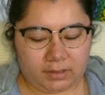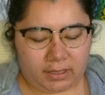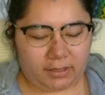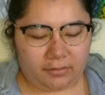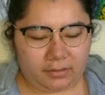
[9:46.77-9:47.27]

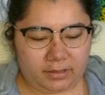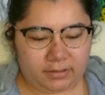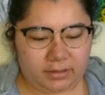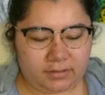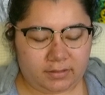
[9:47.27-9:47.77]
I don't like,
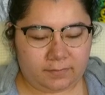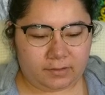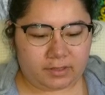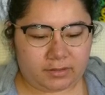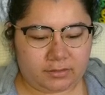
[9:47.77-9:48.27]
like,
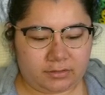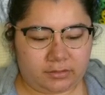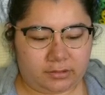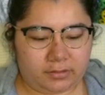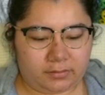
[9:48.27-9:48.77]
different textured
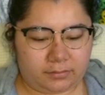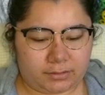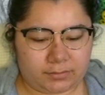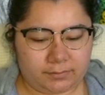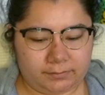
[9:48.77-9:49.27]
clothes.